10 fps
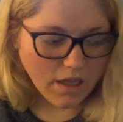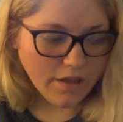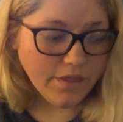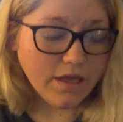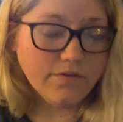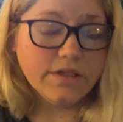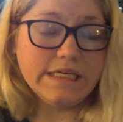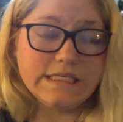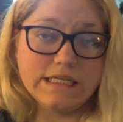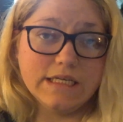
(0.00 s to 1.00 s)
thankfully
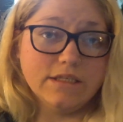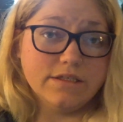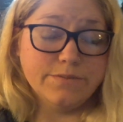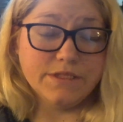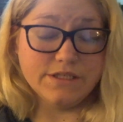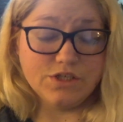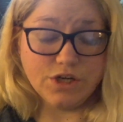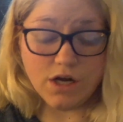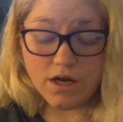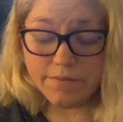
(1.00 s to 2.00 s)
his dad got him this
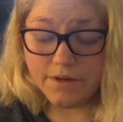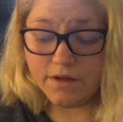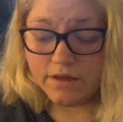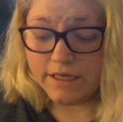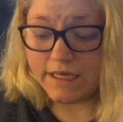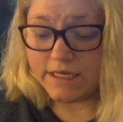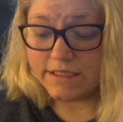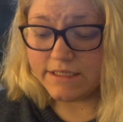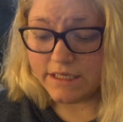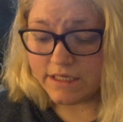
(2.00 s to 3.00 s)
job. He
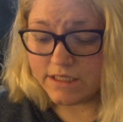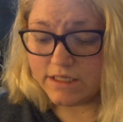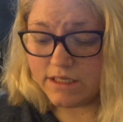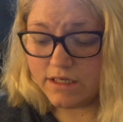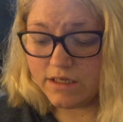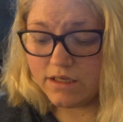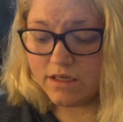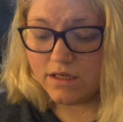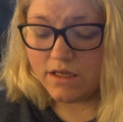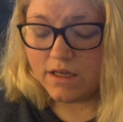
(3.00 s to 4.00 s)
did
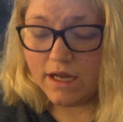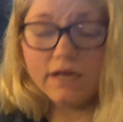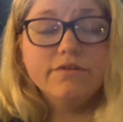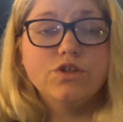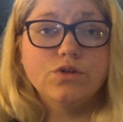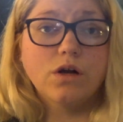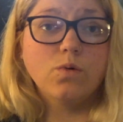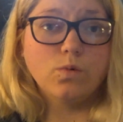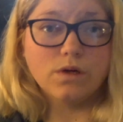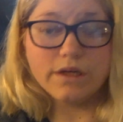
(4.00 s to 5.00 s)
have a
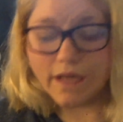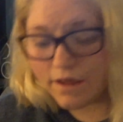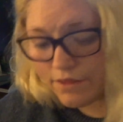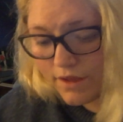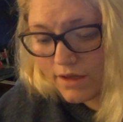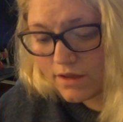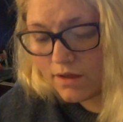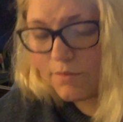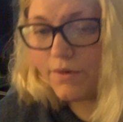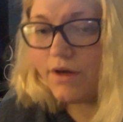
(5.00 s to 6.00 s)
strong work ethic,
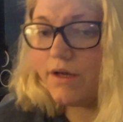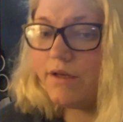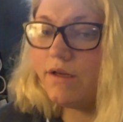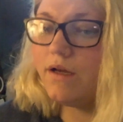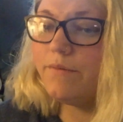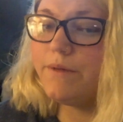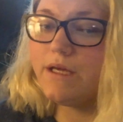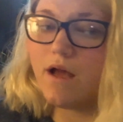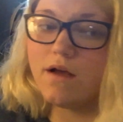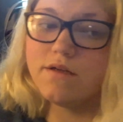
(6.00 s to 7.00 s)
but
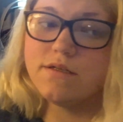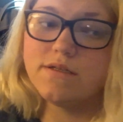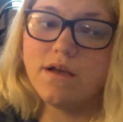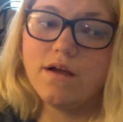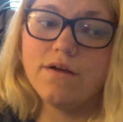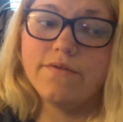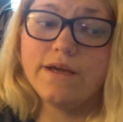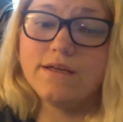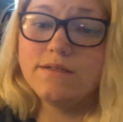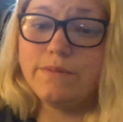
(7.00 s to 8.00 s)
because of
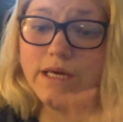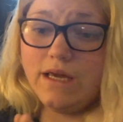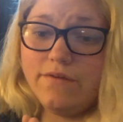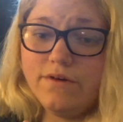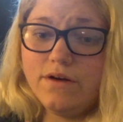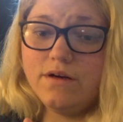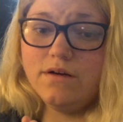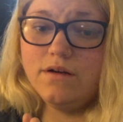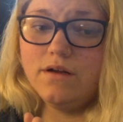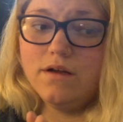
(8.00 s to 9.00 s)
his behavior,
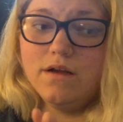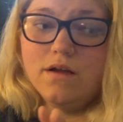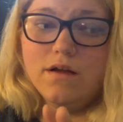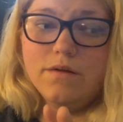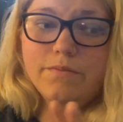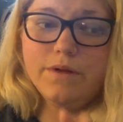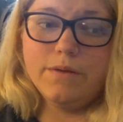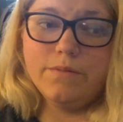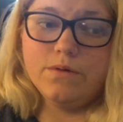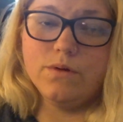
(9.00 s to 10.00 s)

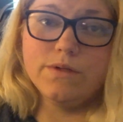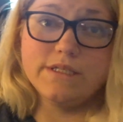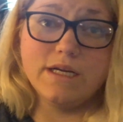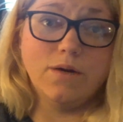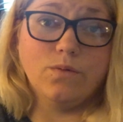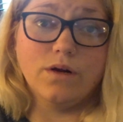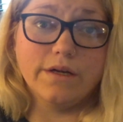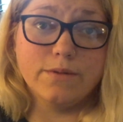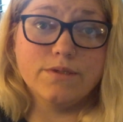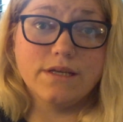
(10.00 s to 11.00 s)
people noticed it at work.
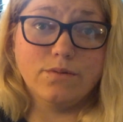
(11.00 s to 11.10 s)
It was like